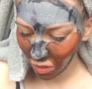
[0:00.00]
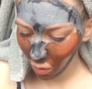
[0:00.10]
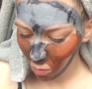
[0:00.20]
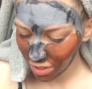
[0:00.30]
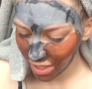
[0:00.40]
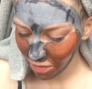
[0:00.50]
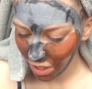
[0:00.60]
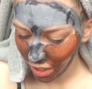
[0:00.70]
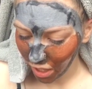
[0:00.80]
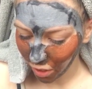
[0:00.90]
What's giving
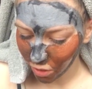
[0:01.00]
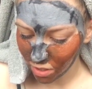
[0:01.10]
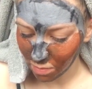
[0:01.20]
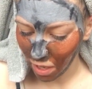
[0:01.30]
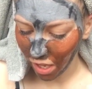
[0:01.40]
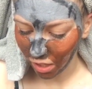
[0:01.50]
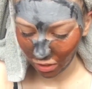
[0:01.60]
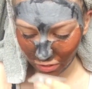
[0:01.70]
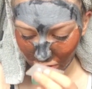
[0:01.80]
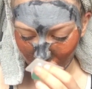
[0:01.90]
it that good
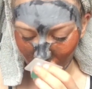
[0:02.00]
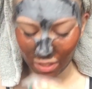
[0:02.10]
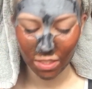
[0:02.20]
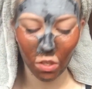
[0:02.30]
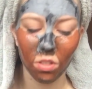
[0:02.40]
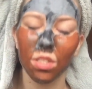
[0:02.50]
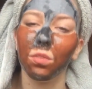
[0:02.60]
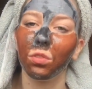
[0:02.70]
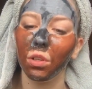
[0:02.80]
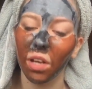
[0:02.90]
smell? There's lots of
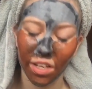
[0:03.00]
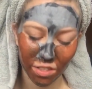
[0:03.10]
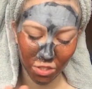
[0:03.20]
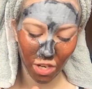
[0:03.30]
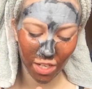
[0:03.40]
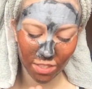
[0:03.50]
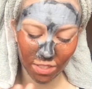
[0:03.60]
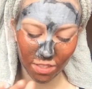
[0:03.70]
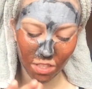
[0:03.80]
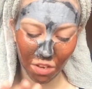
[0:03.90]
fruit
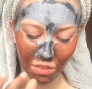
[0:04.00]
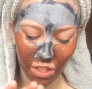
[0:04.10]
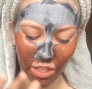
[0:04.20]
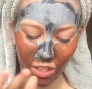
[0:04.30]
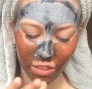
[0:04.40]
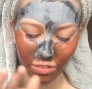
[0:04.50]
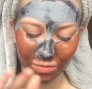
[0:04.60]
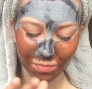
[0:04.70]
extracts and stuff in here.